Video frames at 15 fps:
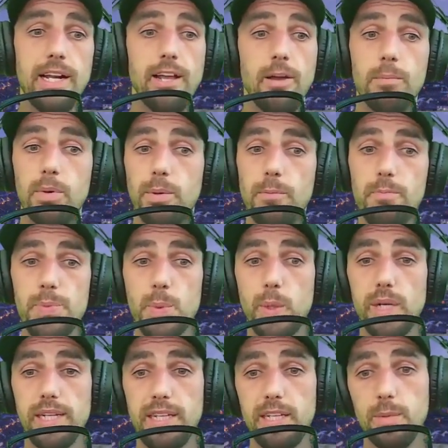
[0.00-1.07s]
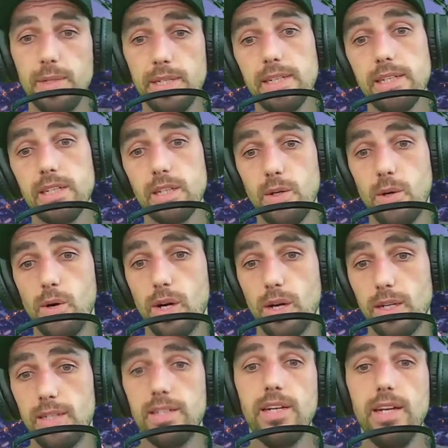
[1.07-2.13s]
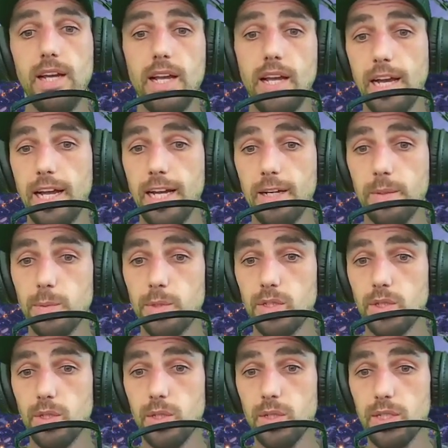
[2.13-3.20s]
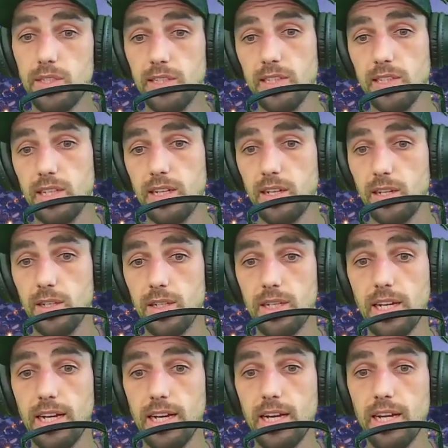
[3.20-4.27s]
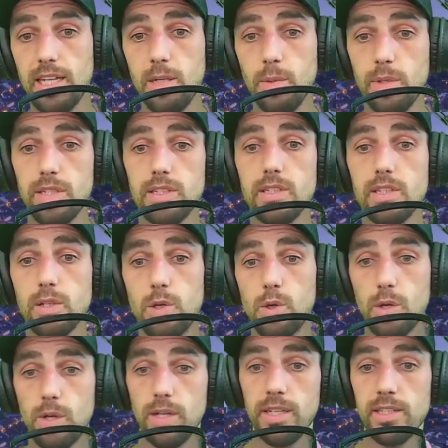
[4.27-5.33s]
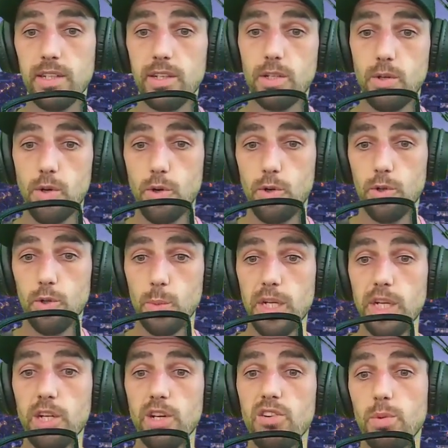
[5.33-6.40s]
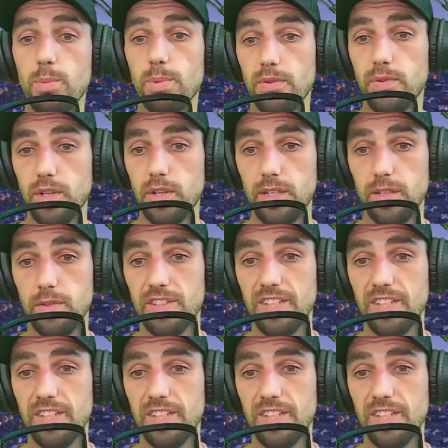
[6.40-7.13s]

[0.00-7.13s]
But when he went into court, um, so it says here, look, uh, he went into court into the courtroom in a group of five,